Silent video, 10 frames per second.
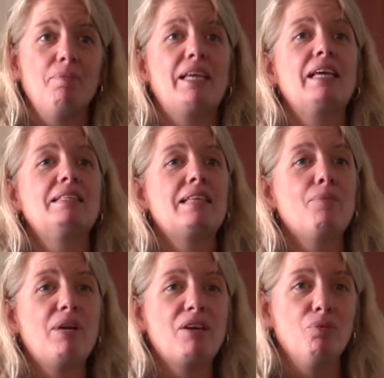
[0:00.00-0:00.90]
Because
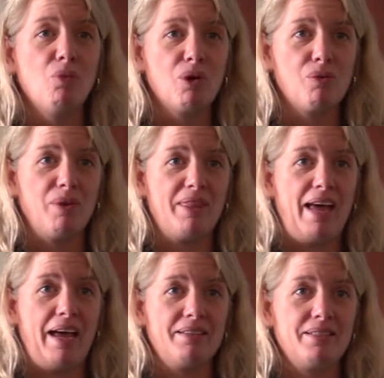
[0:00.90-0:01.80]
then we can work with
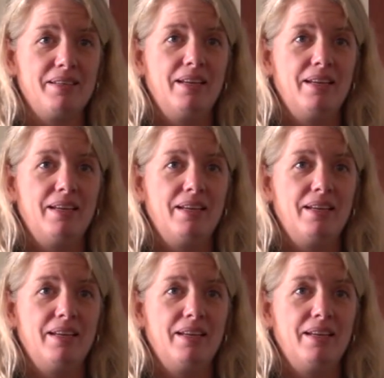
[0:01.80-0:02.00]
that.